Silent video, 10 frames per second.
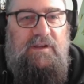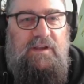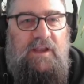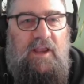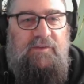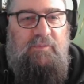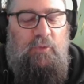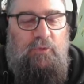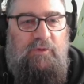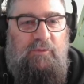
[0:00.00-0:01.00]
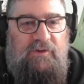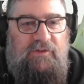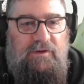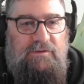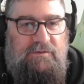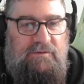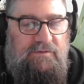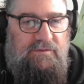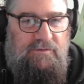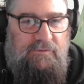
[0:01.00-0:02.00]
it has pulled the pressure,
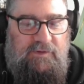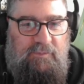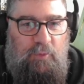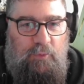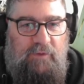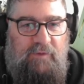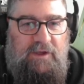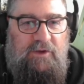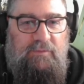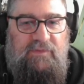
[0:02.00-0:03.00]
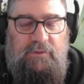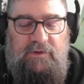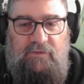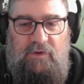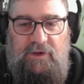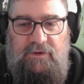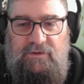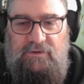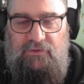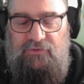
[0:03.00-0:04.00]
or it's pulled the vacuum, so it's fine.
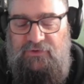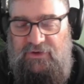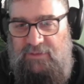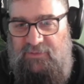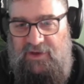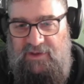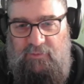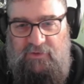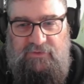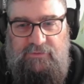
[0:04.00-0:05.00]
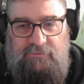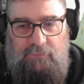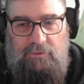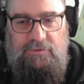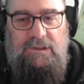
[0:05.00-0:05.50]
I shouldn't keep saying pressure, it's wrong.